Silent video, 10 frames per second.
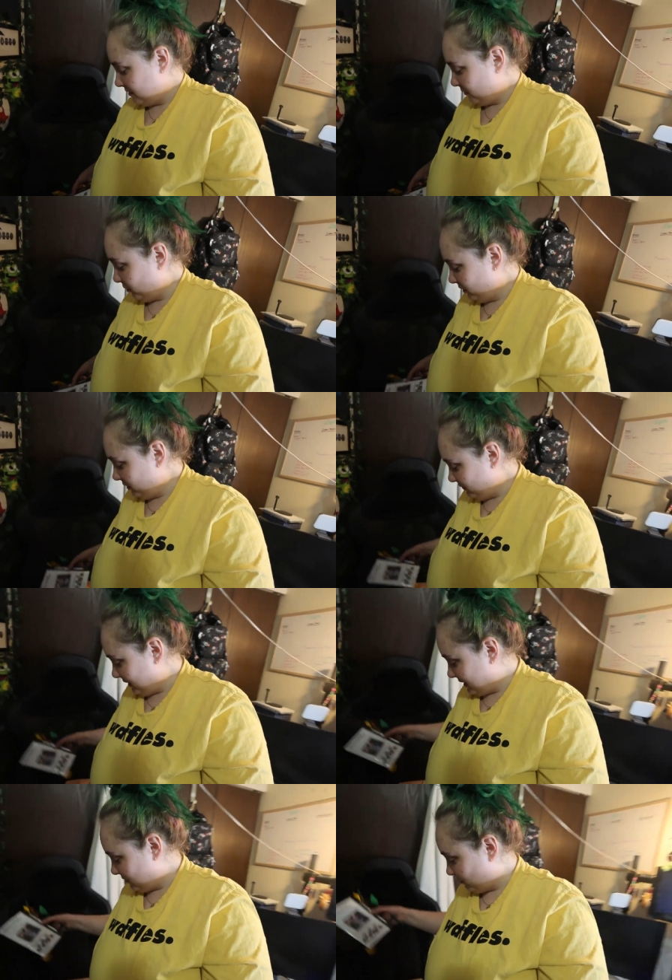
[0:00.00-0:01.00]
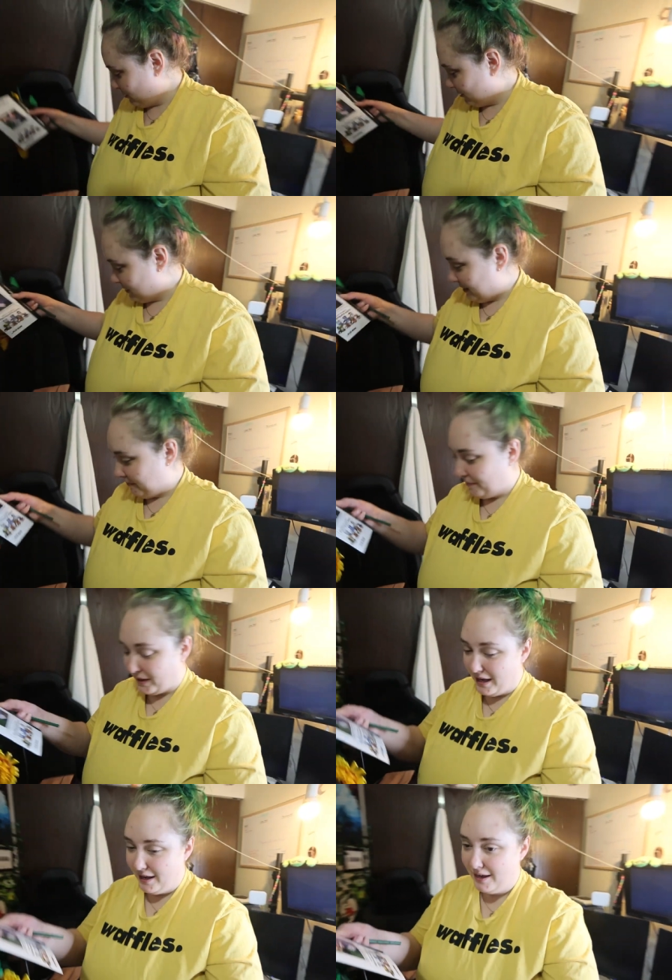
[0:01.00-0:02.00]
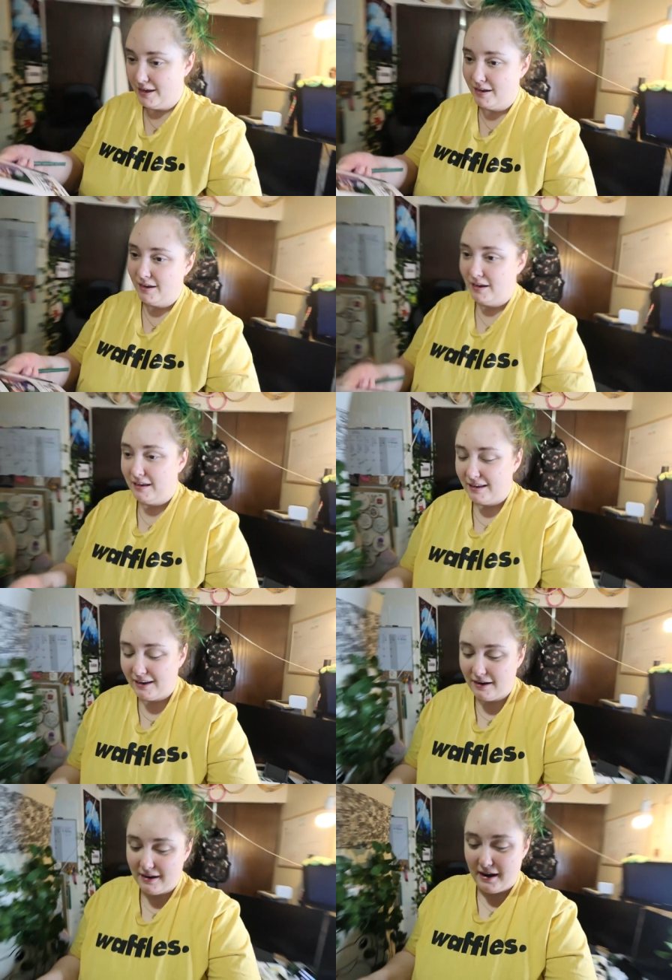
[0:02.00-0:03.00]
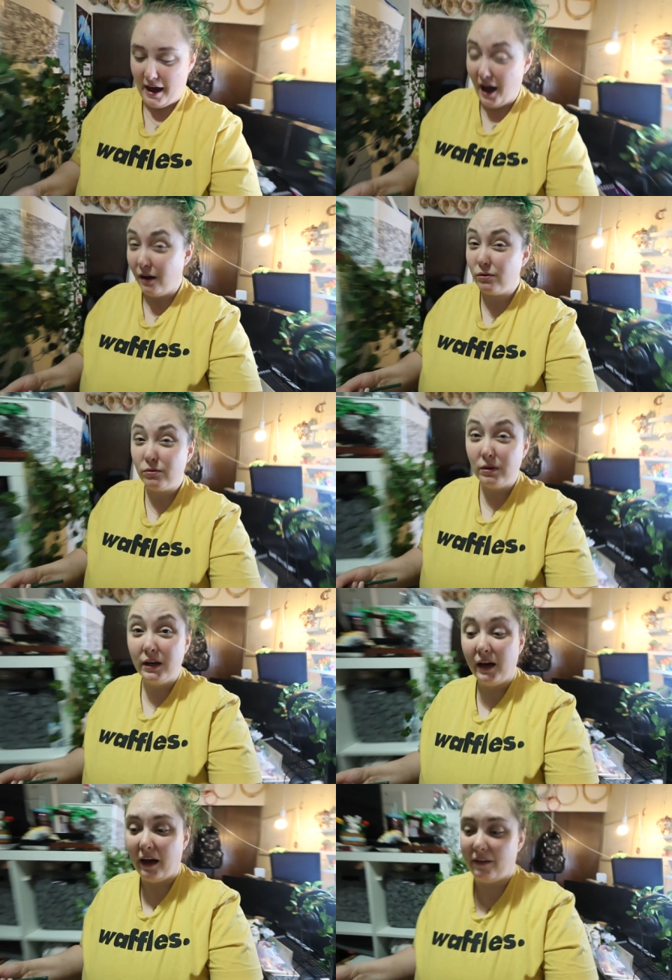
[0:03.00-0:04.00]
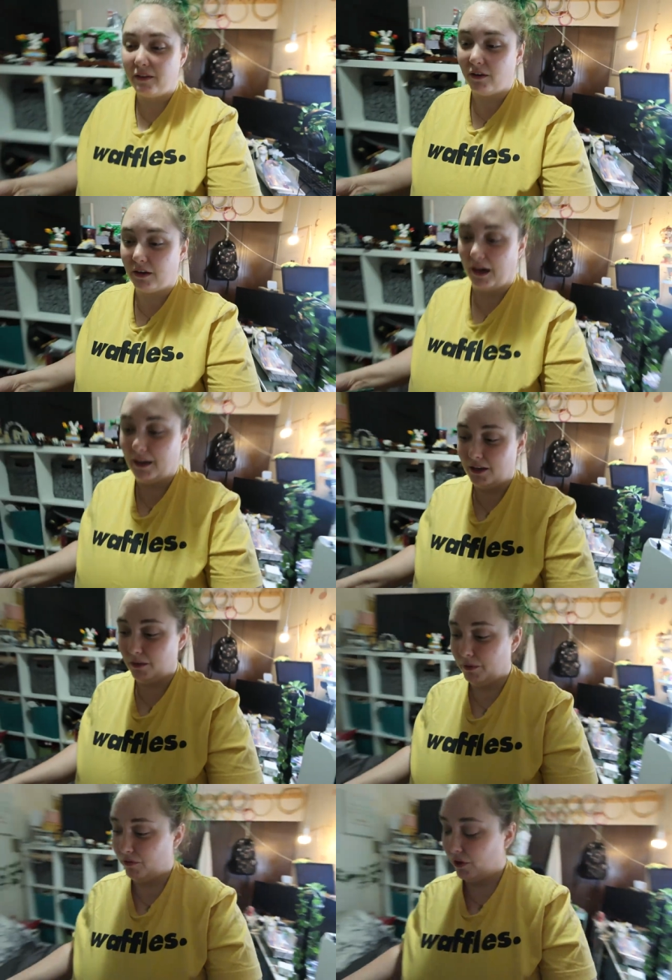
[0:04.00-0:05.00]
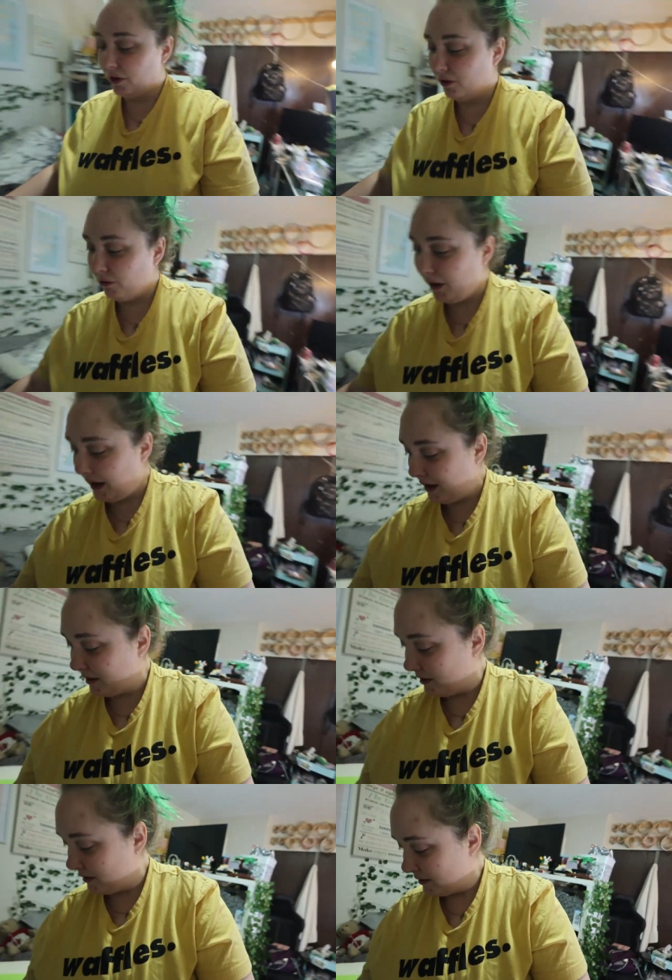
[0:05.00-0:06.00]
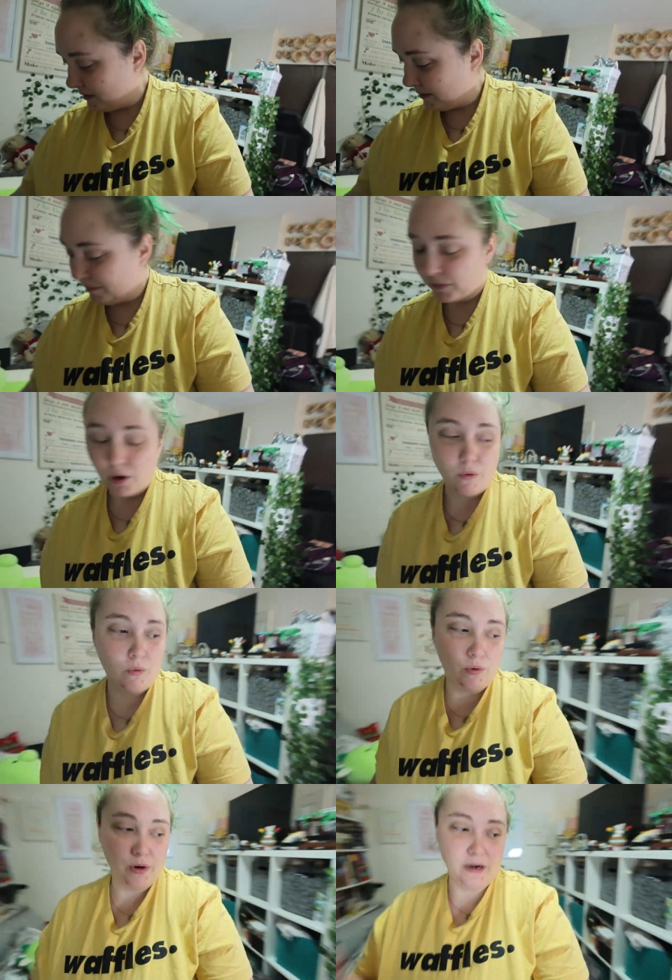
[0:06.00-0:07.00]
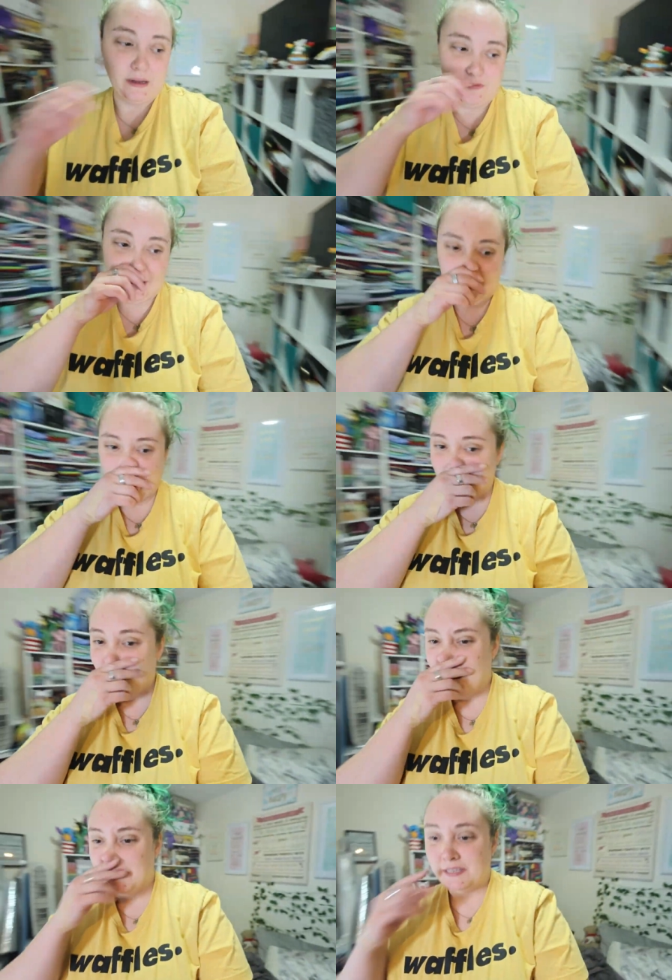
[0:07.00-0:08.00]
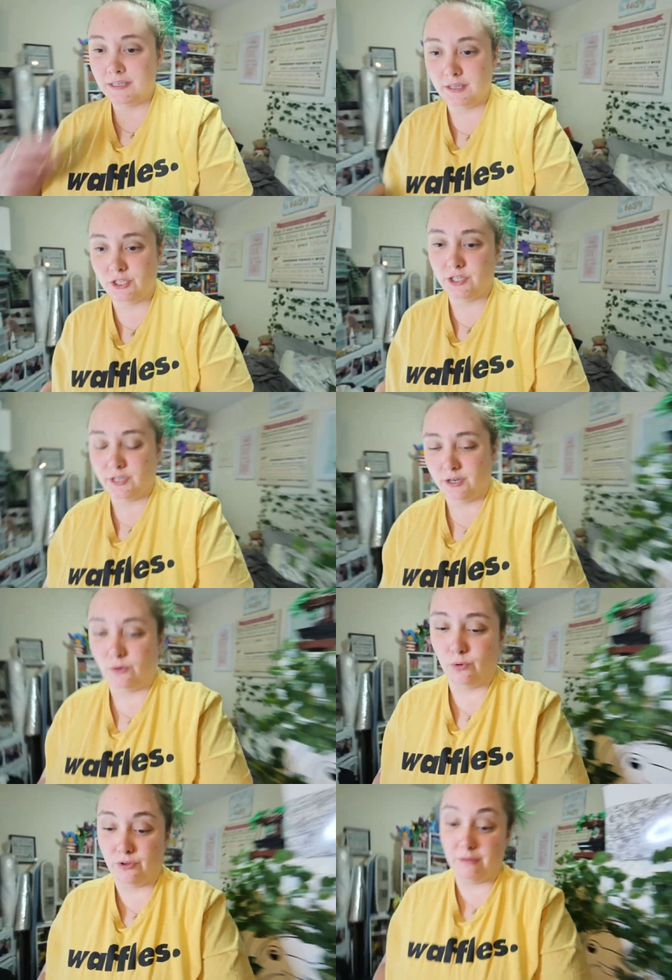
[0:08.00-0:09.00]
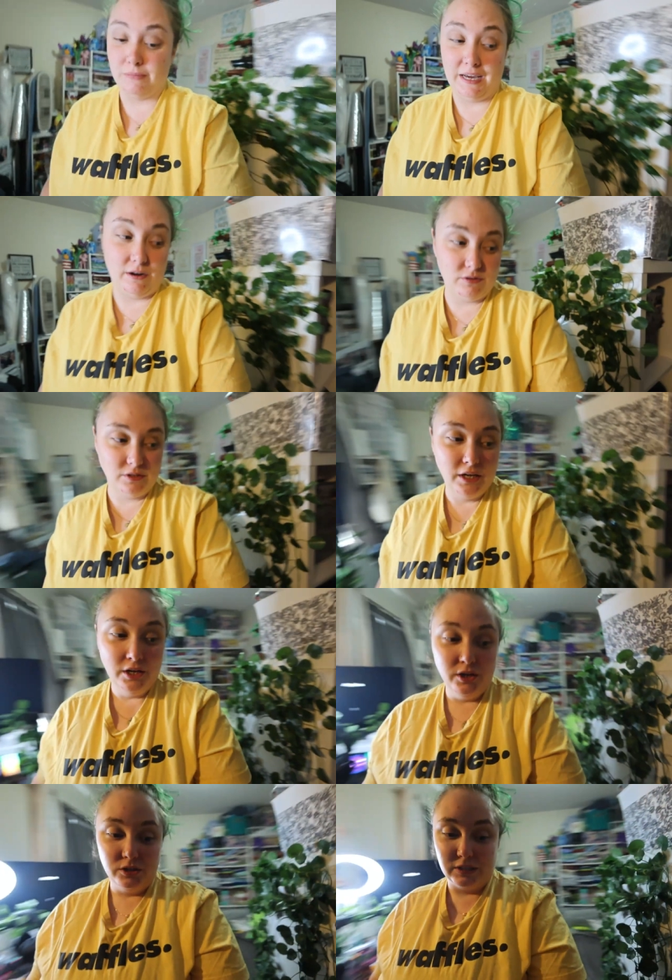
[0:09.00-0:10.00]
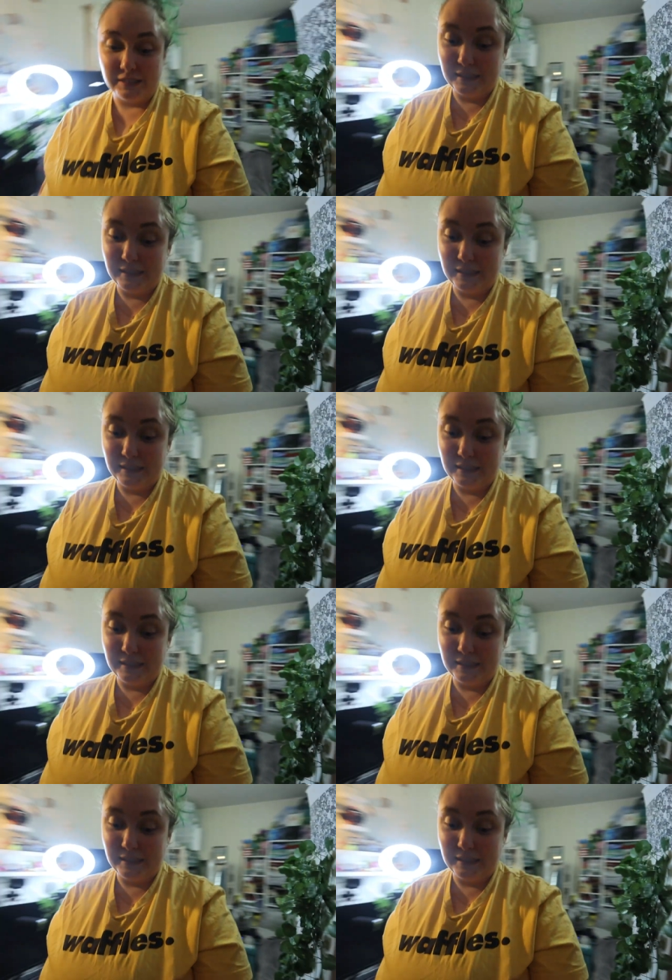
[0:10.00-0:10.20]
I wonder if I can order them now and that they'll get here before I go away or if I need to order them down to the